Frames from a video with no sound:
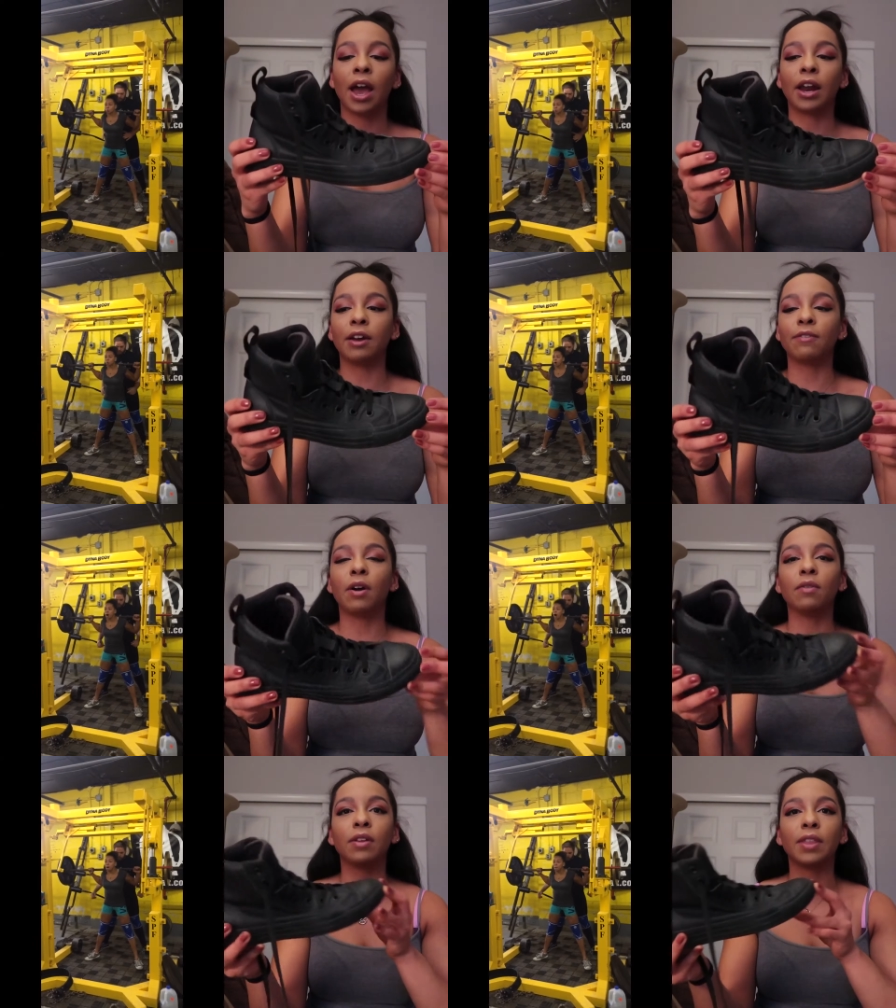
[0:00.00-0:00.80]
And I
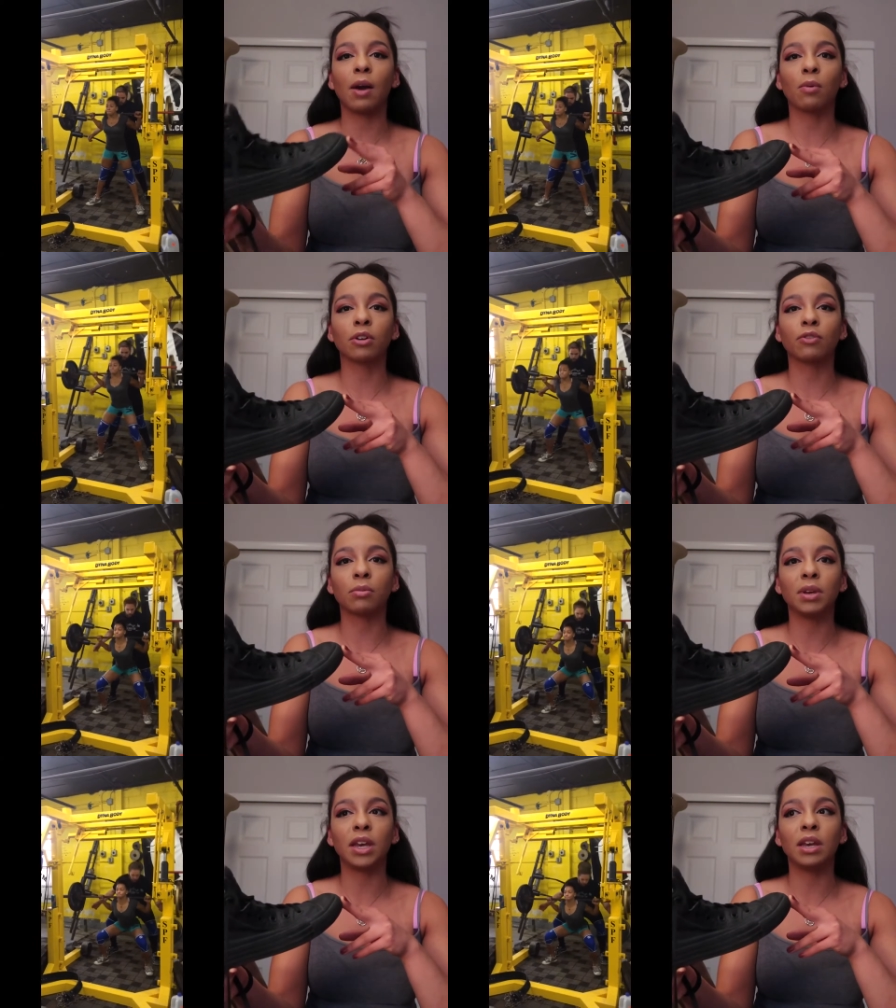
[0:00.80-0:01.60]
found that worked for
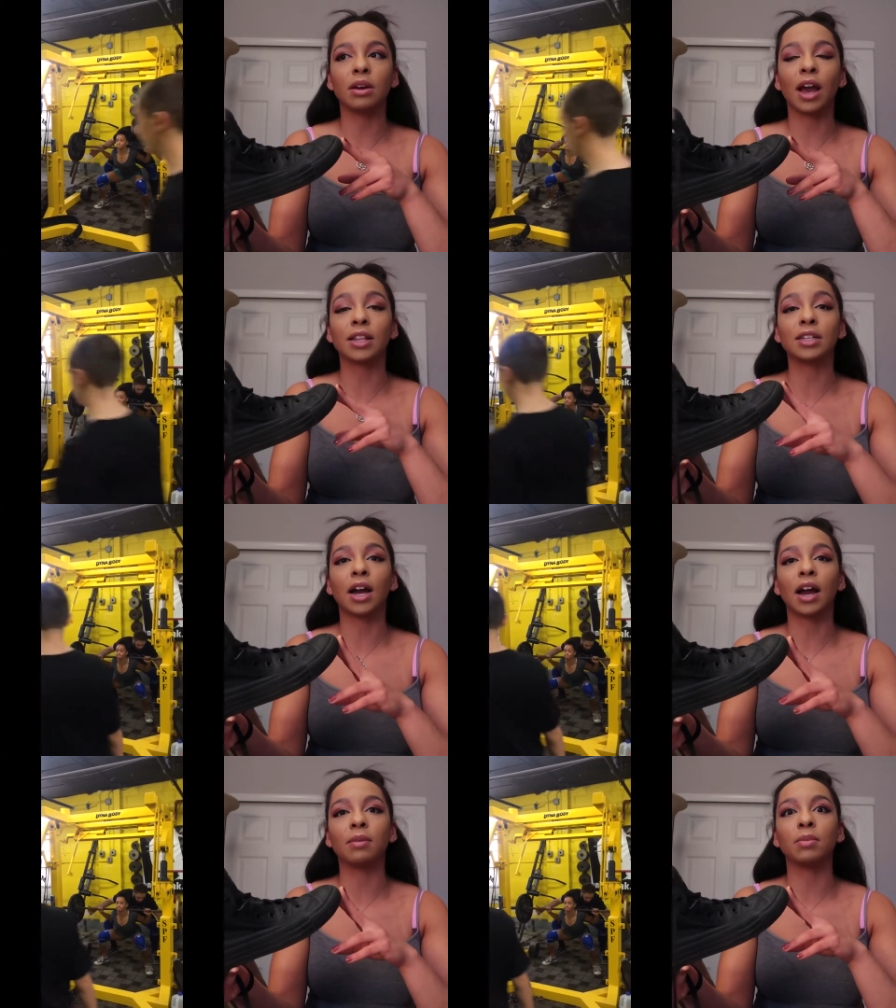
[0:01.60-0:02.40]
me at the
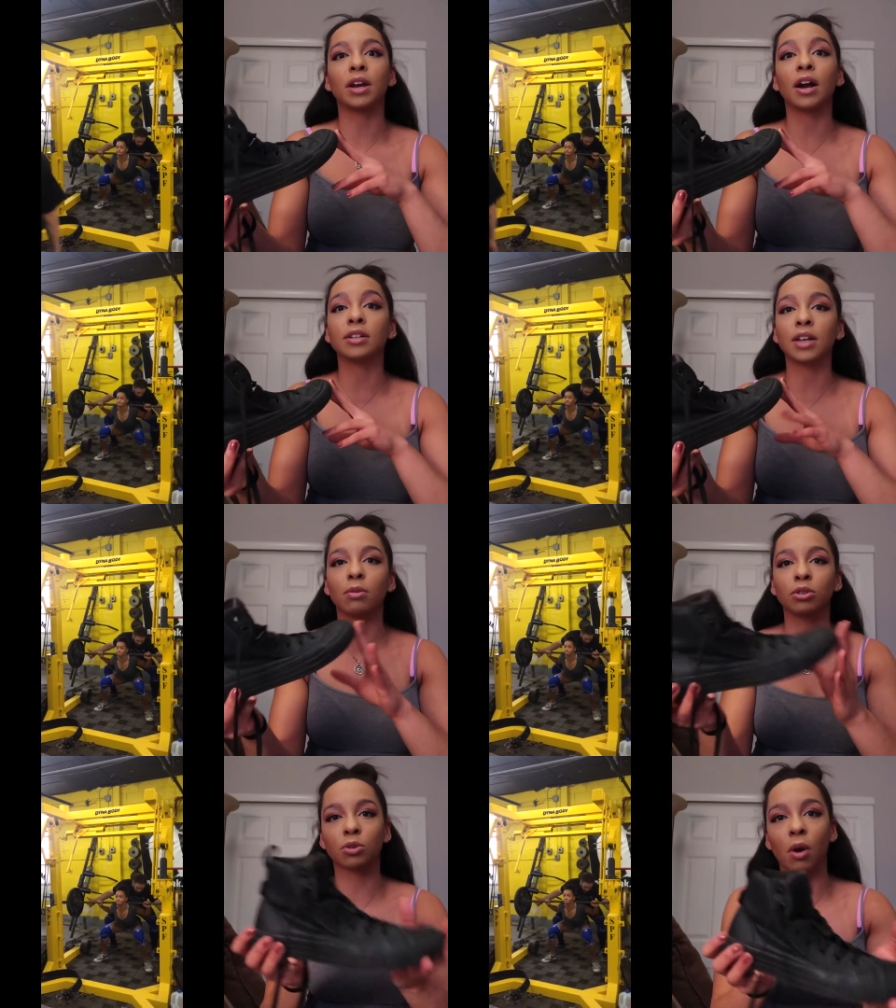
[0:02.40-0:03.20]
time because I
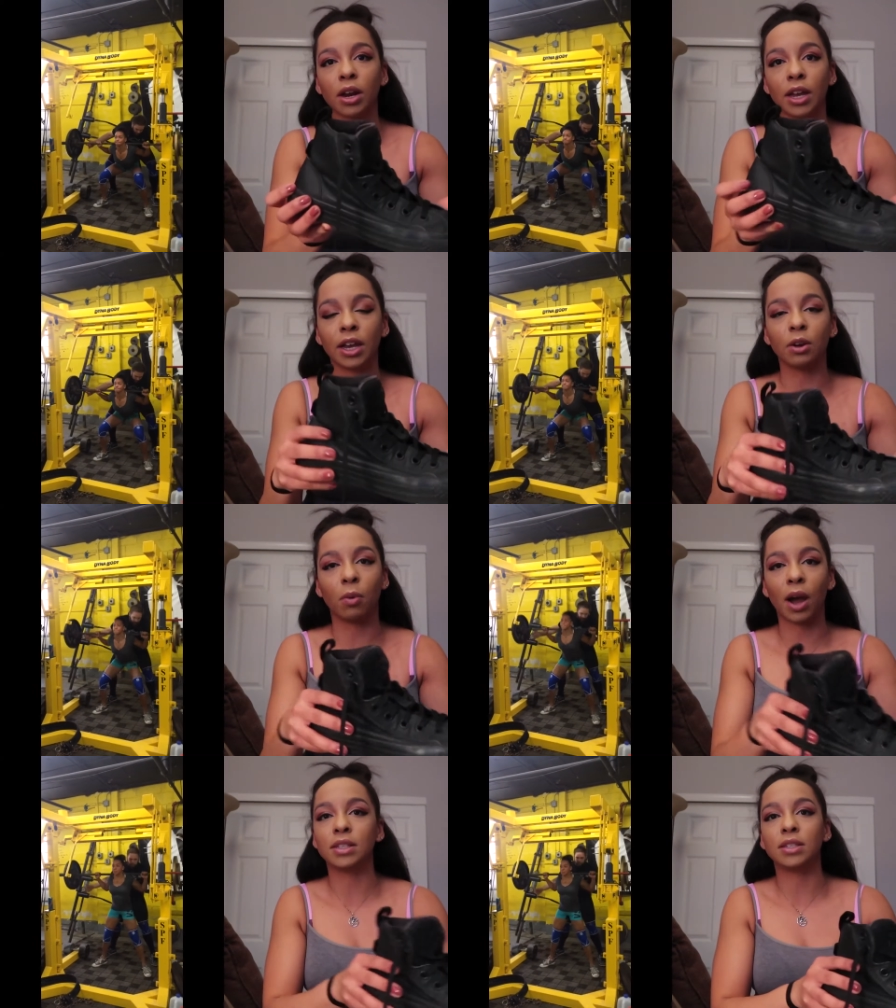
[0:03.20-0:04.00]
was squatting in a
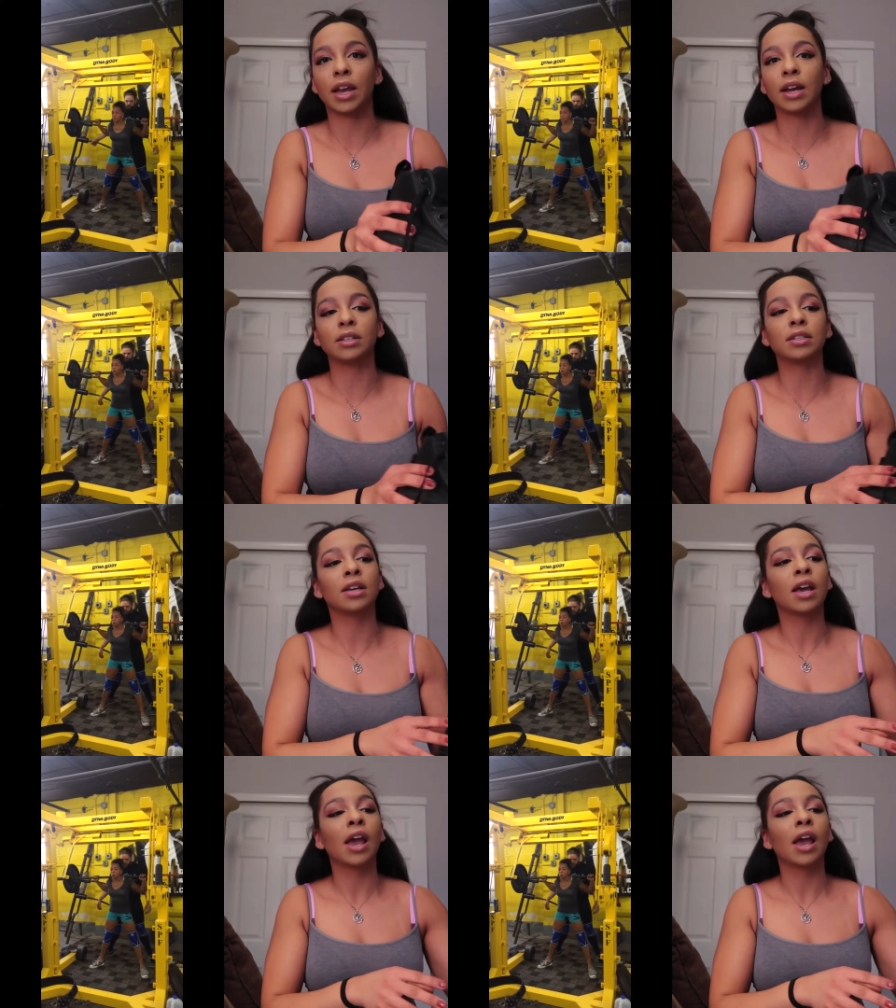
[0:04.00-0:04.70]
wide stance.